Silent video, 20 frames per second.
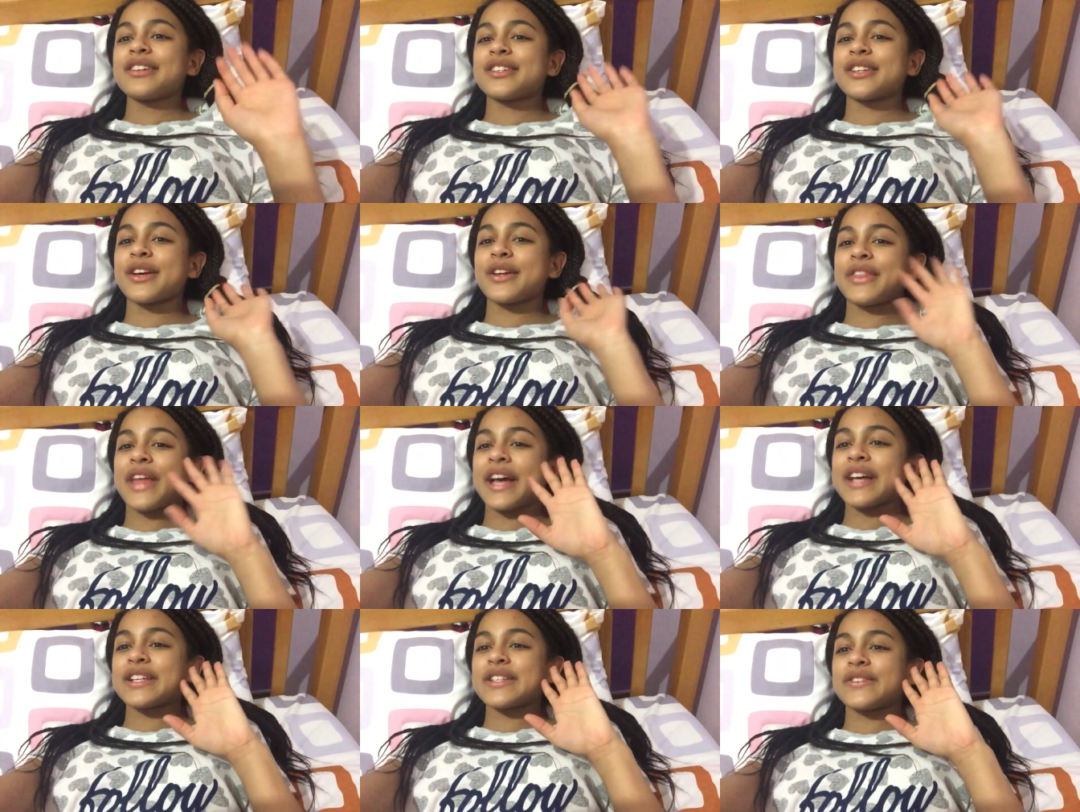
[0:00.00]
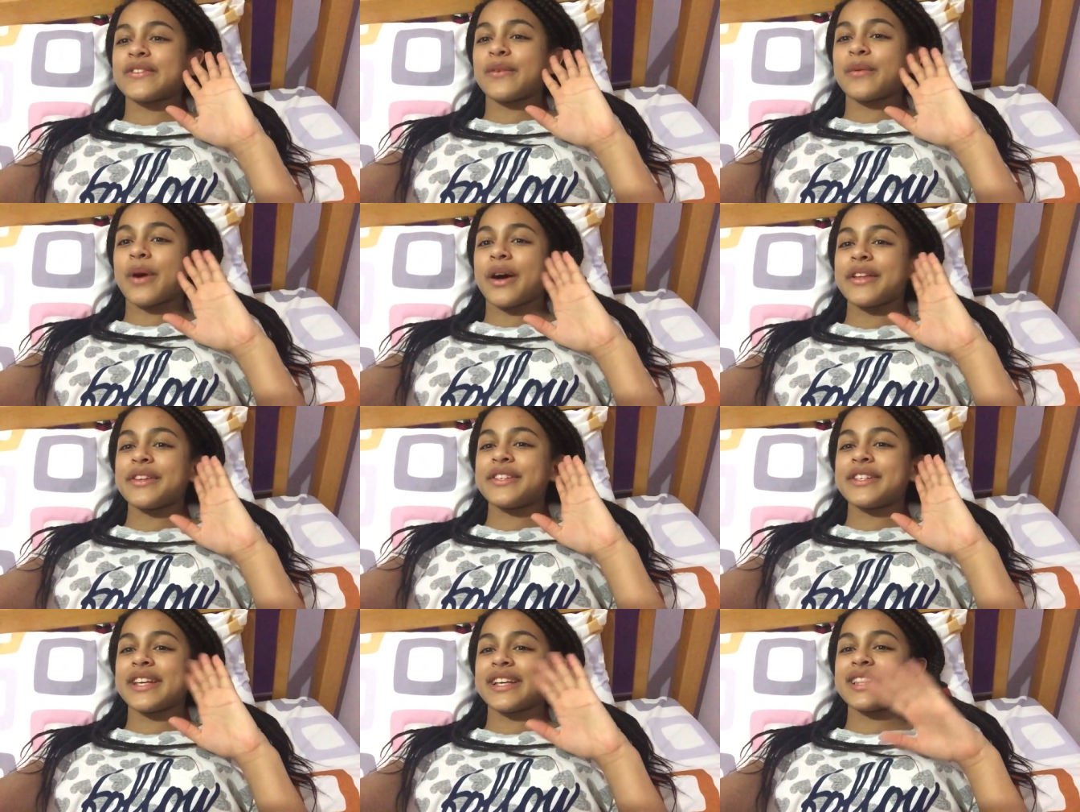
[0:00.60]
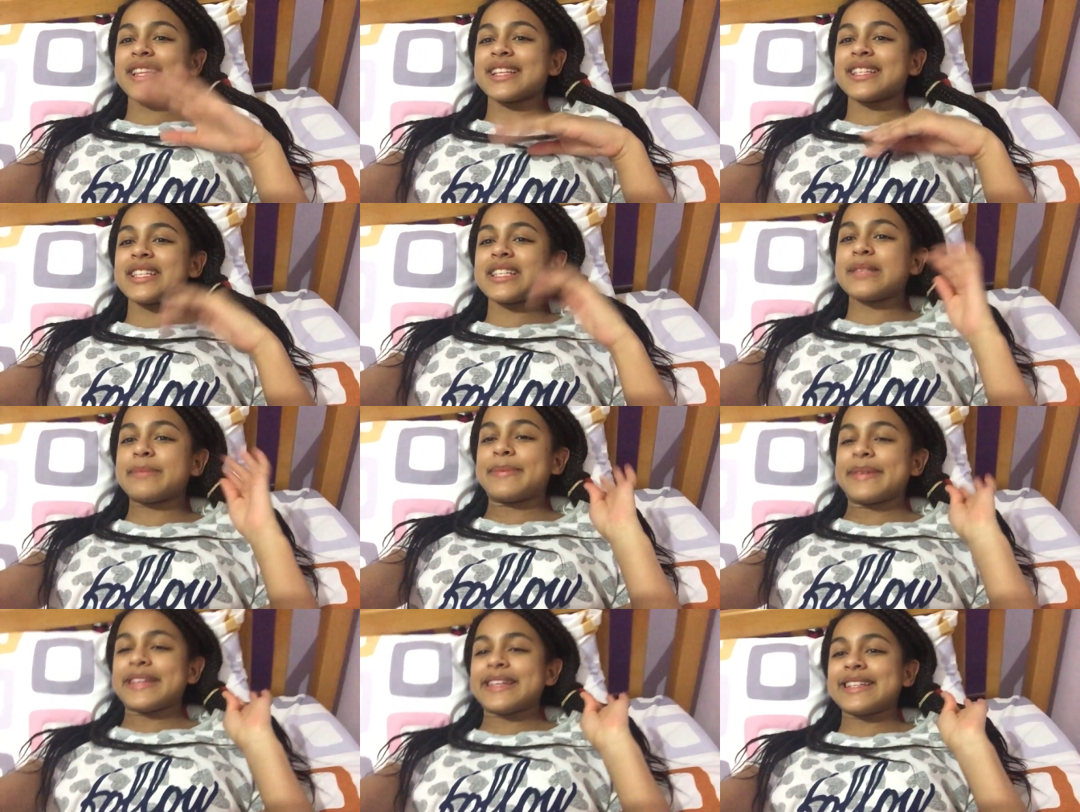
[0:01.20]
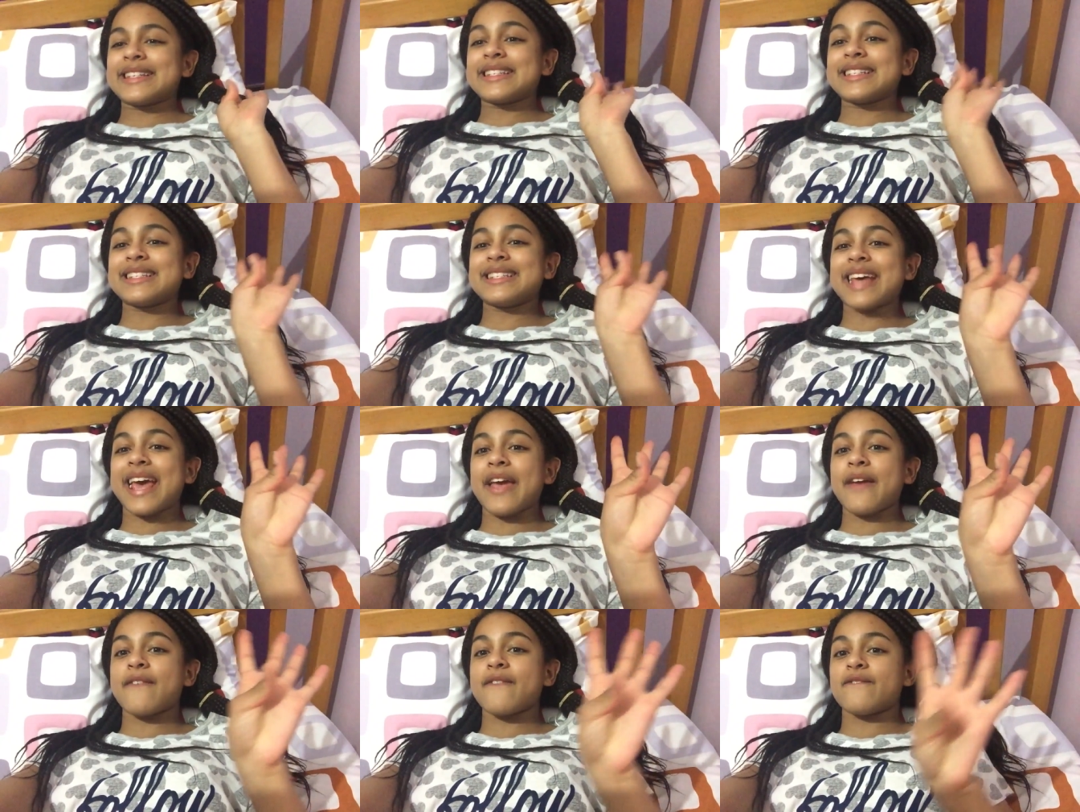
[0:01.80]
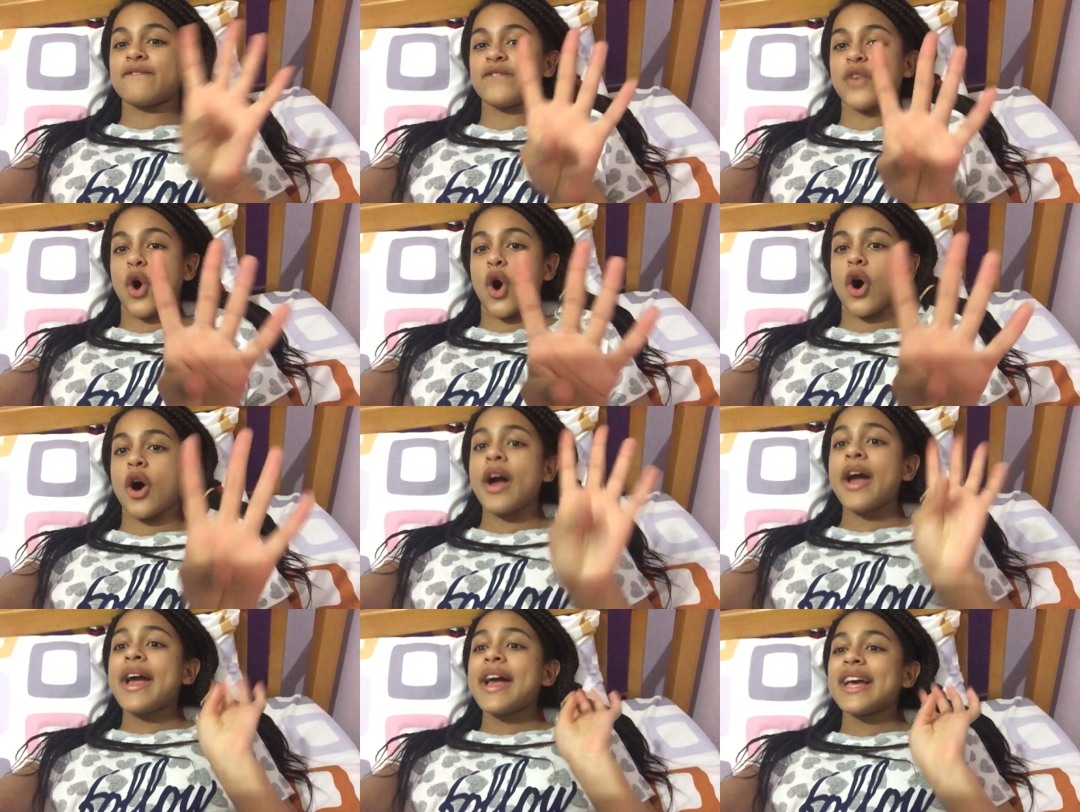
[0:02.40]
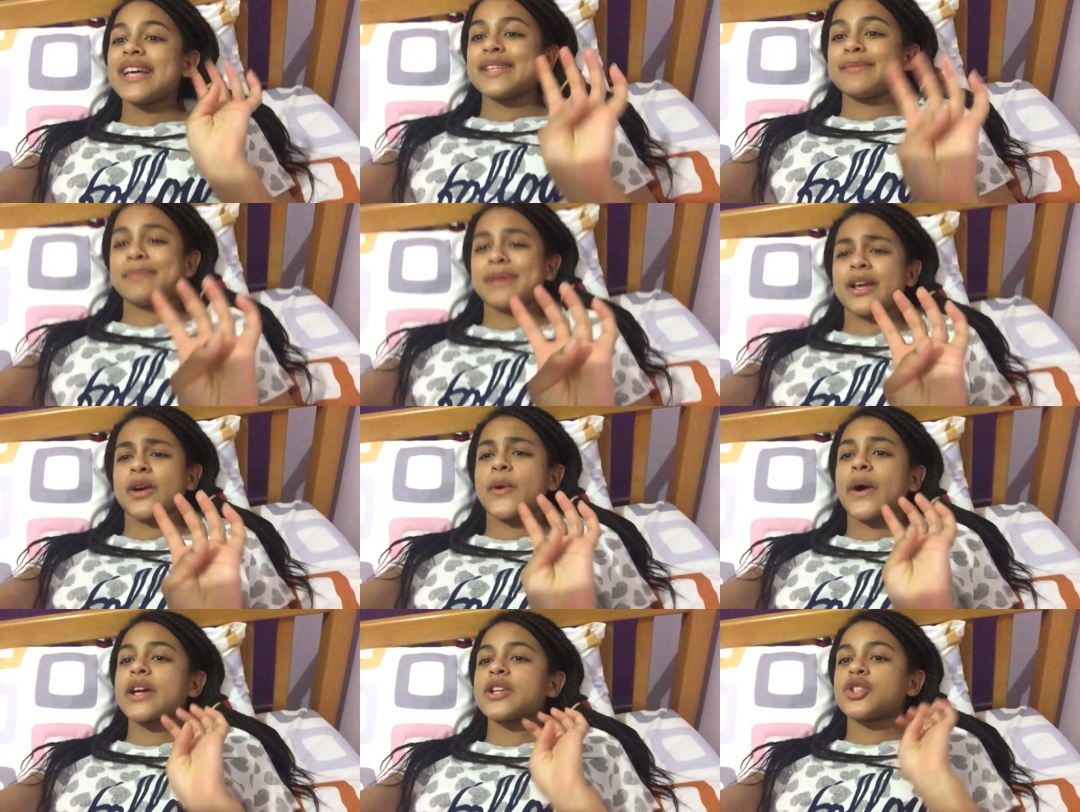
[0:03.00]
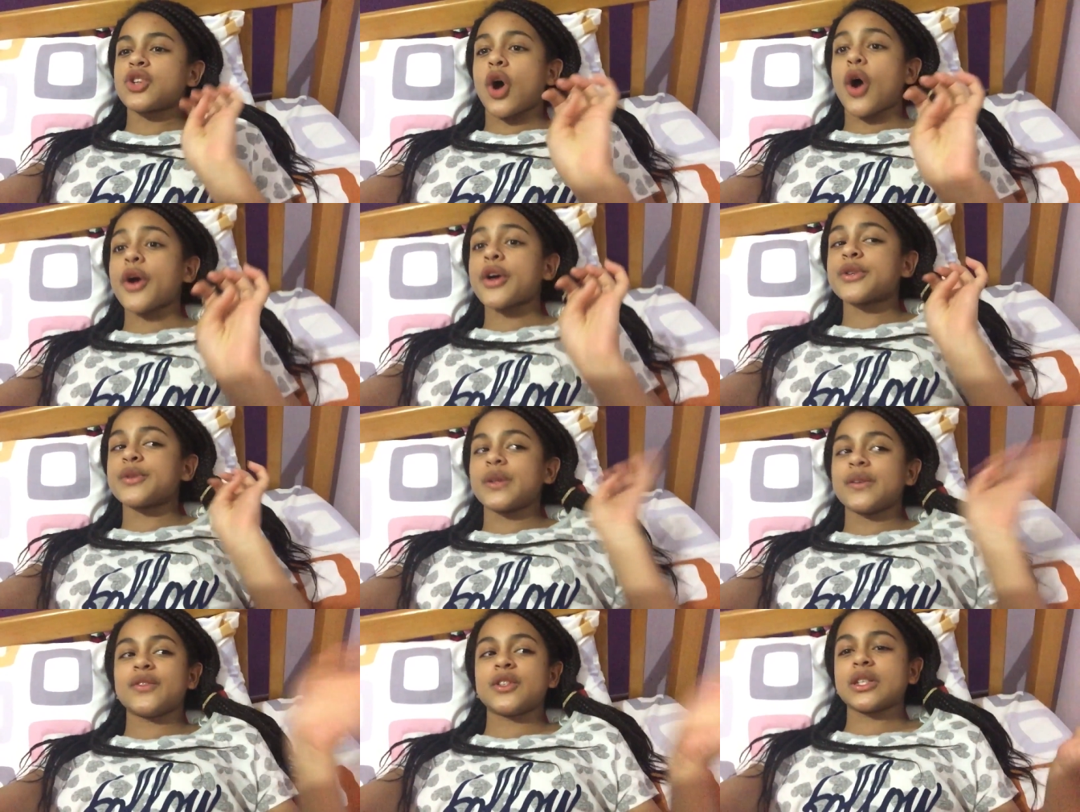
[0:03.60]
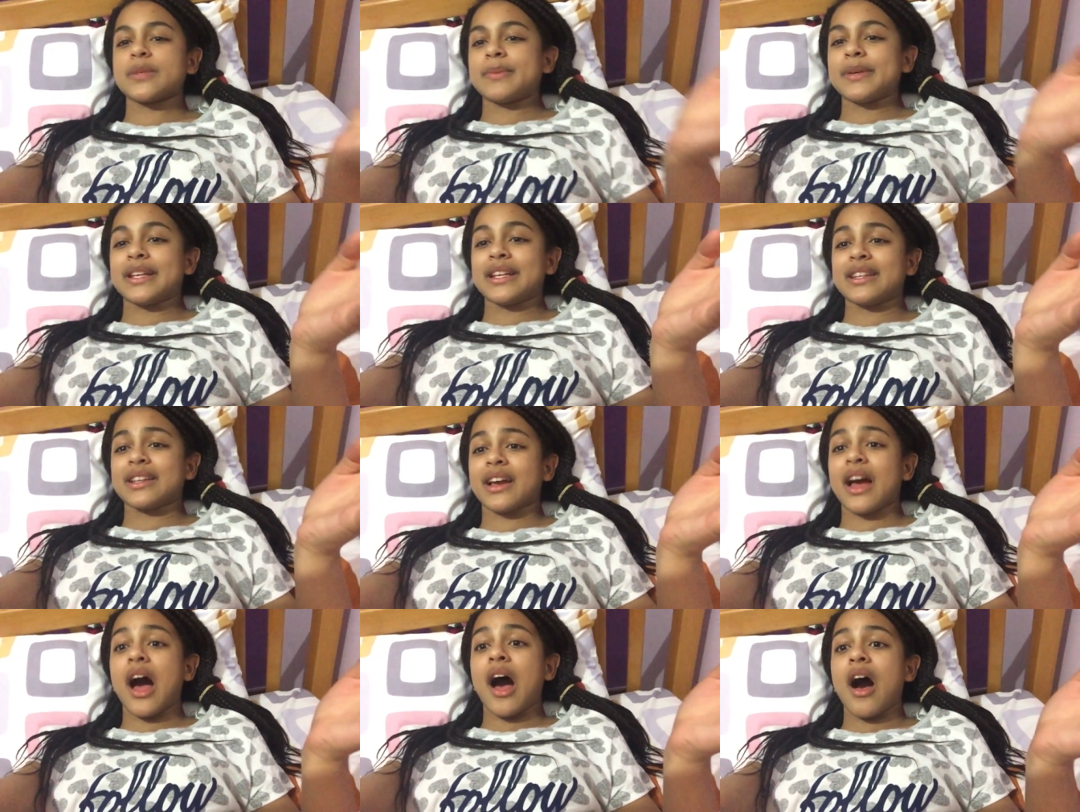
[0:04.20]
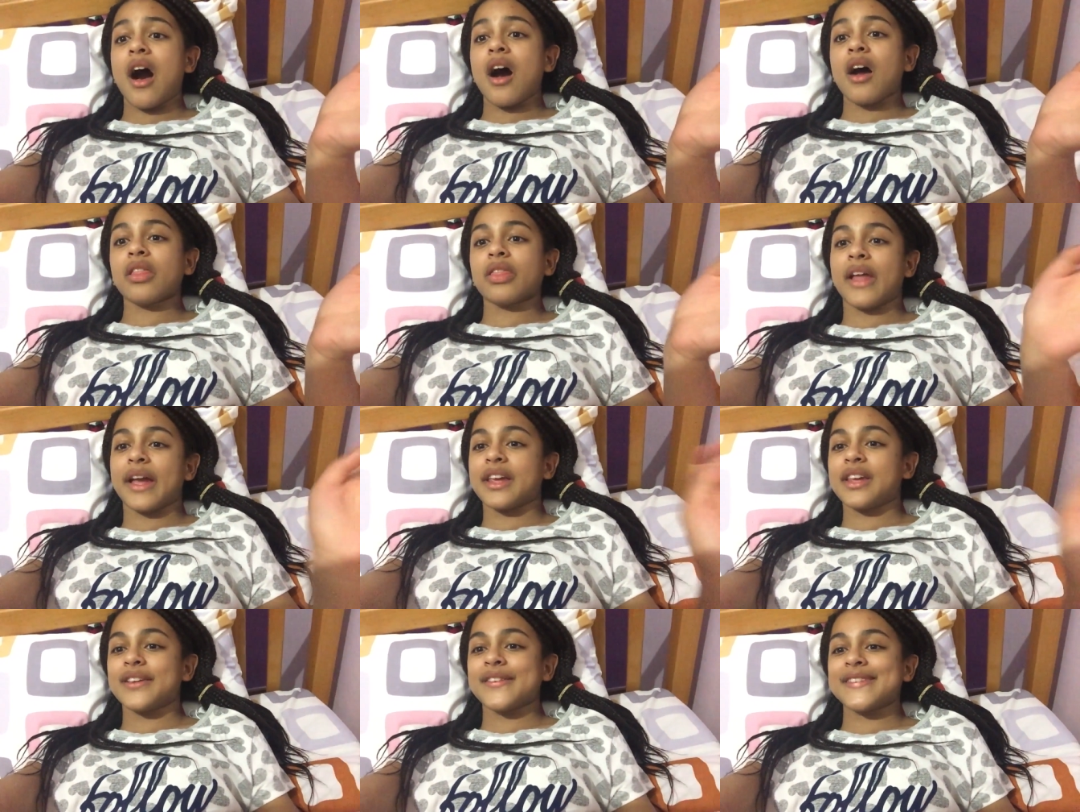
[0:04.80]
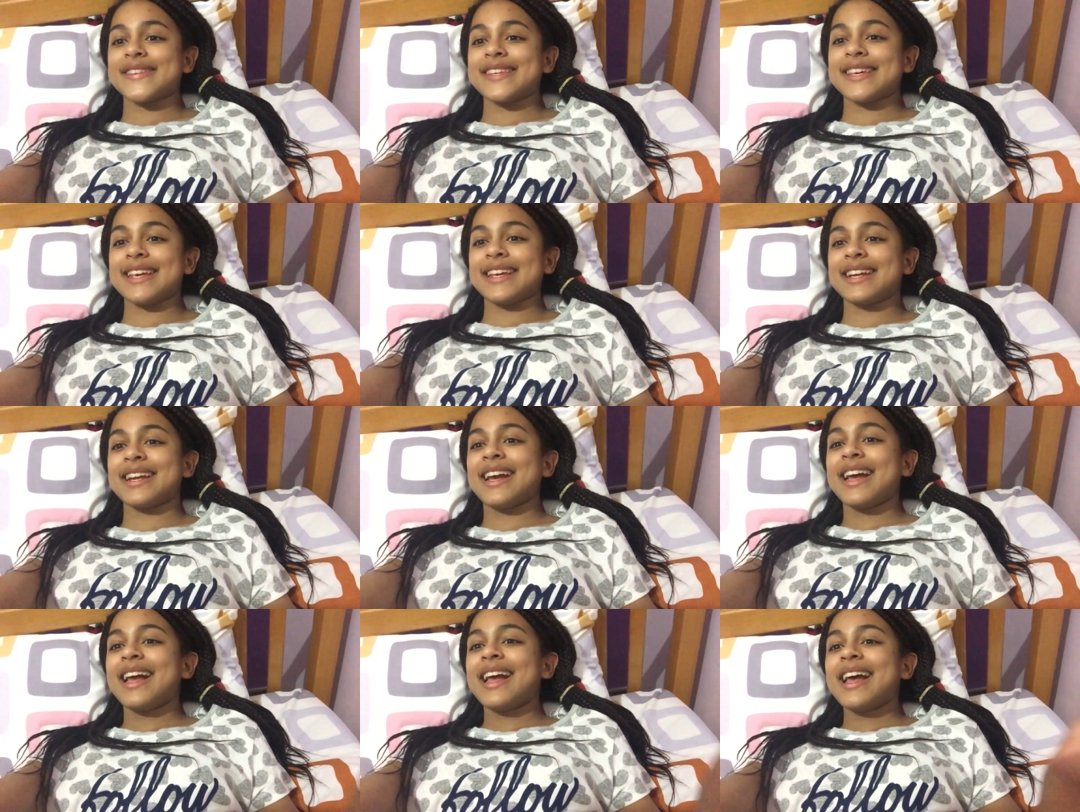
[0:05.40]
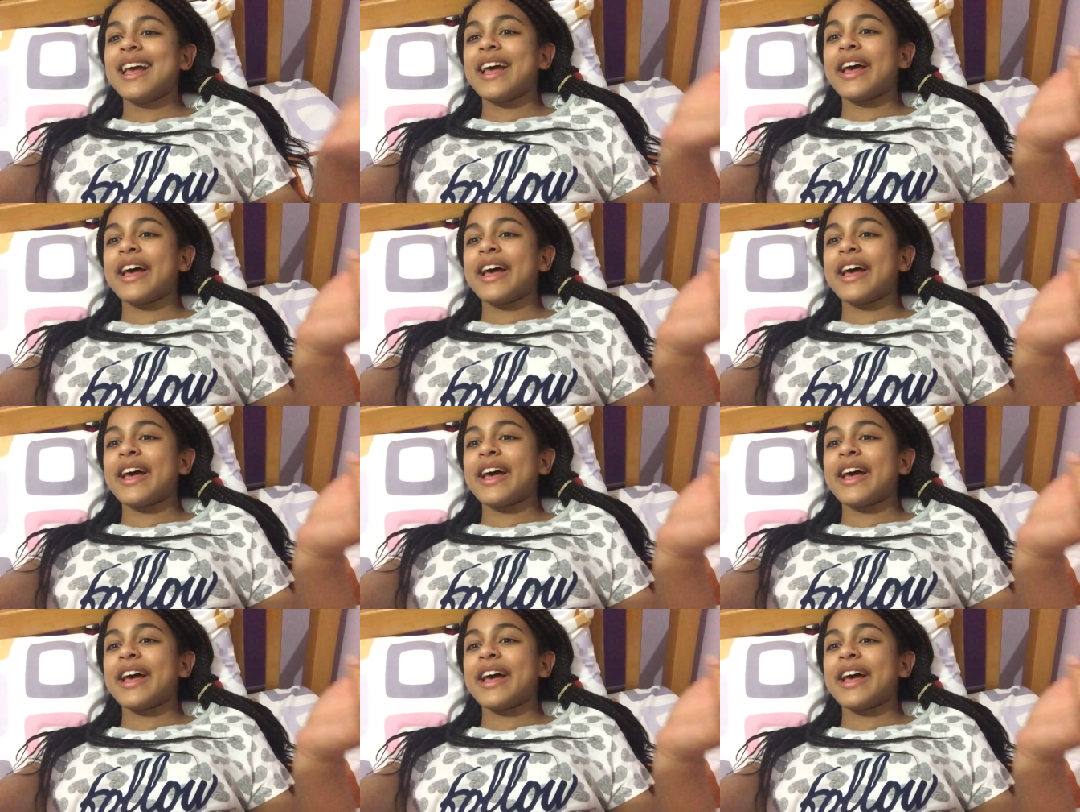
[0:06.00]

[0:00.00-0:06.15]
So thanks for watching. This has been day four. It's been quite short because we've just been in the car, like you've seen.